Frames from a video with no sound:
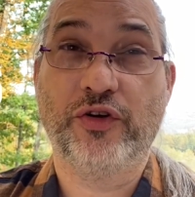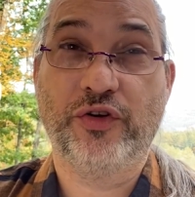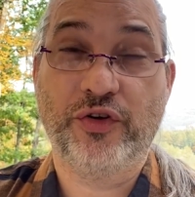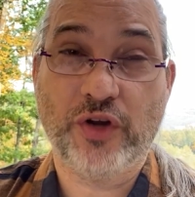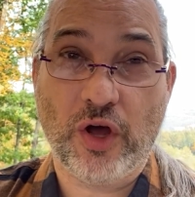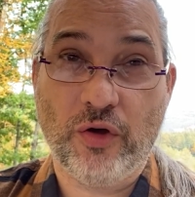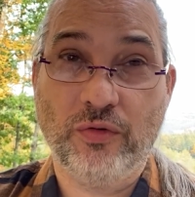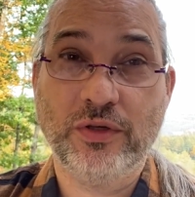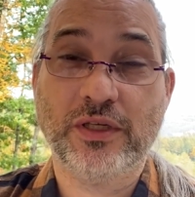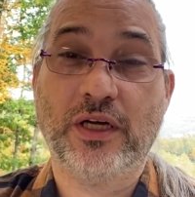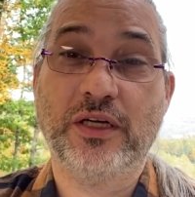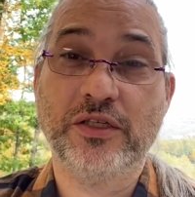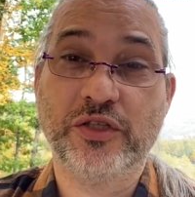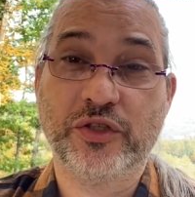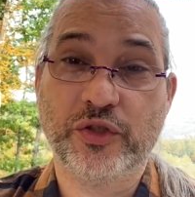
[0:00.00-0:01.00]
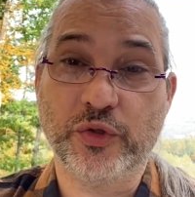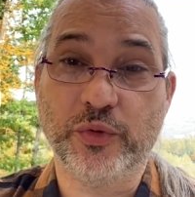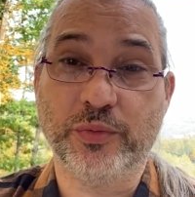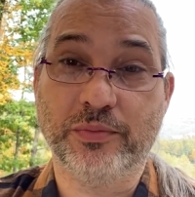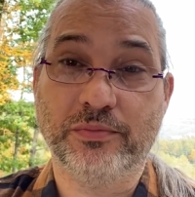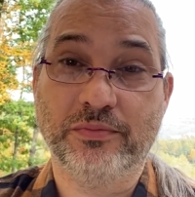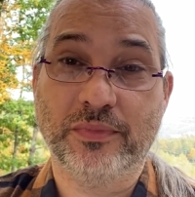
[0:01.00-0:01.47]
Don't
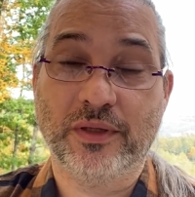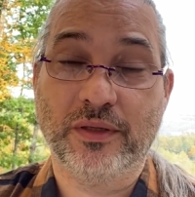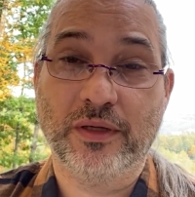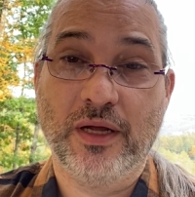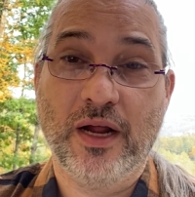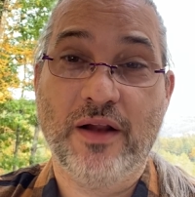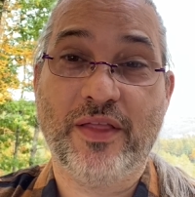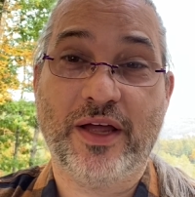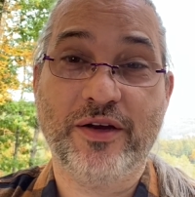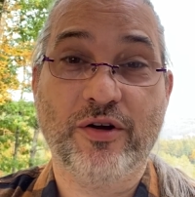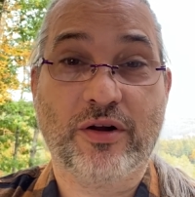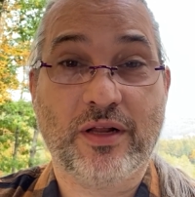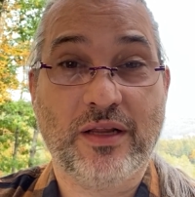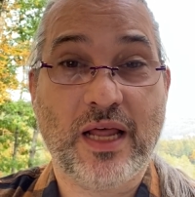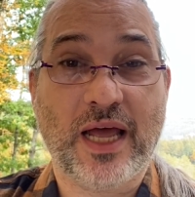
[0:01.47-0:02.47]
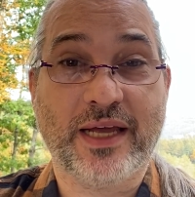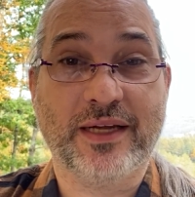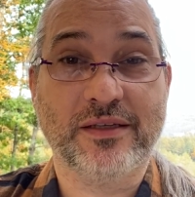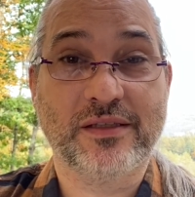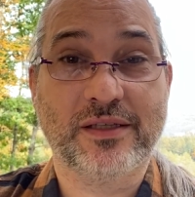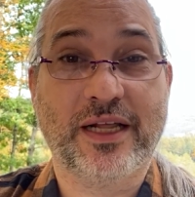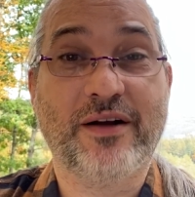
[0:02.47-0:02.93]
assume that your
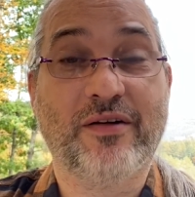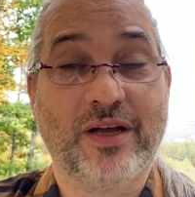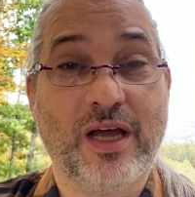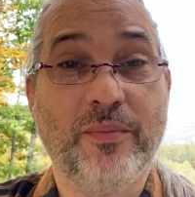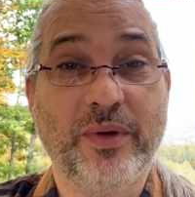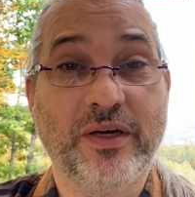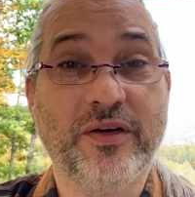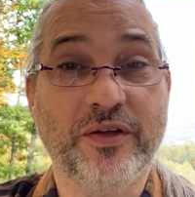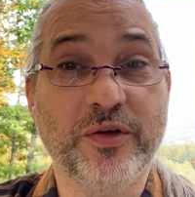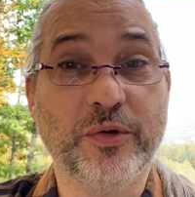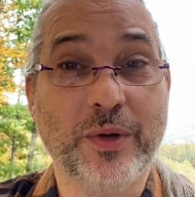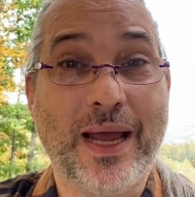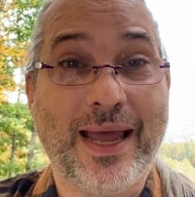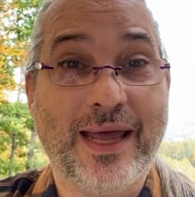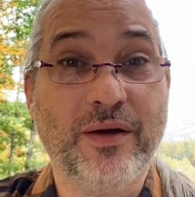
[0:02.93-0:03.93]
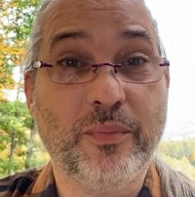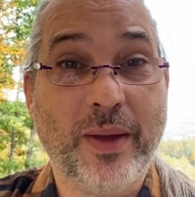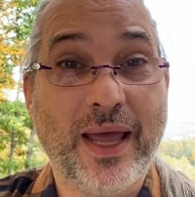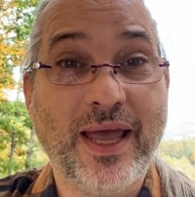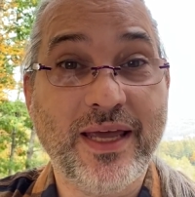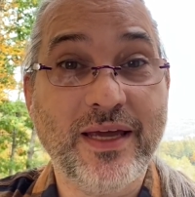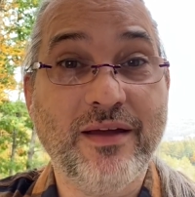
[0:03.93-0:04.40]
clients that are coming to you and
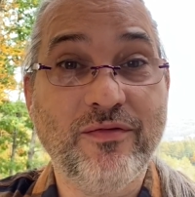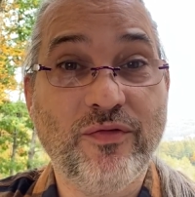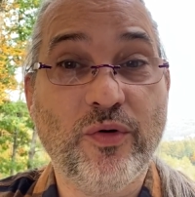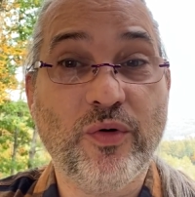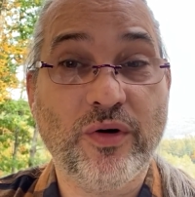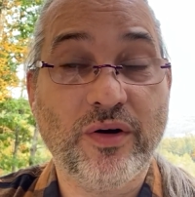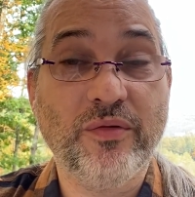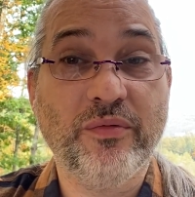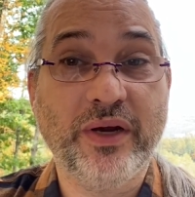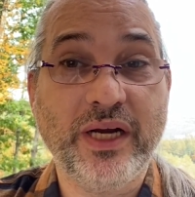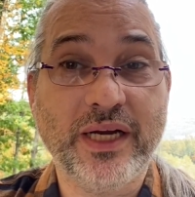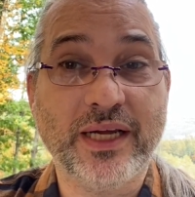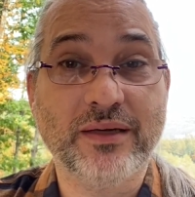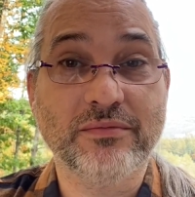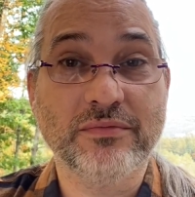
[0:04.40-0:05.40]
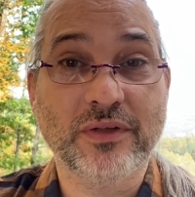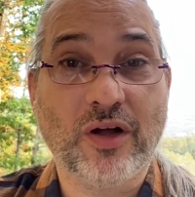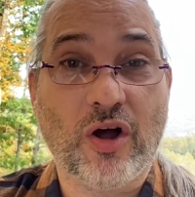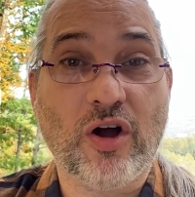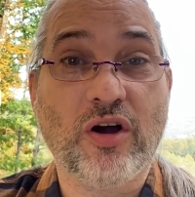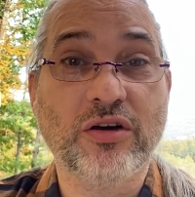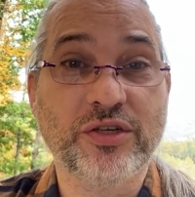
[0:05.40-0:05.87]
paying for a reading
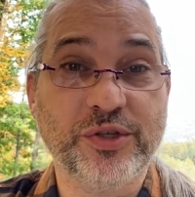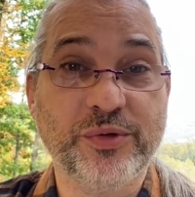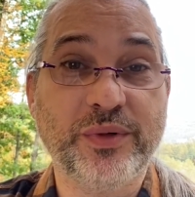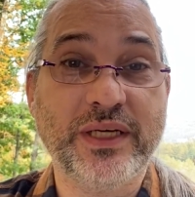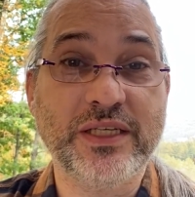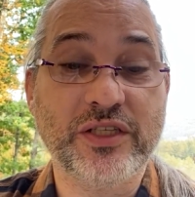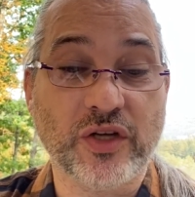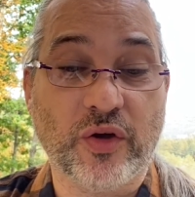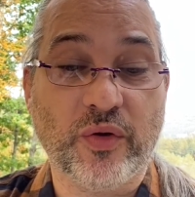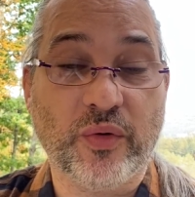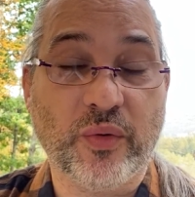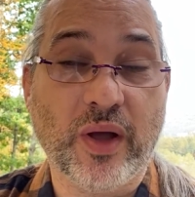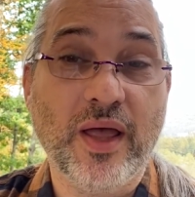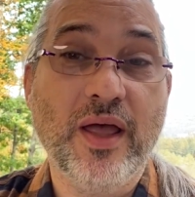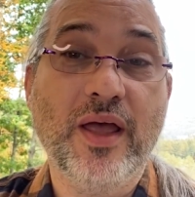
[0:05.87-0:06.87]
are doing so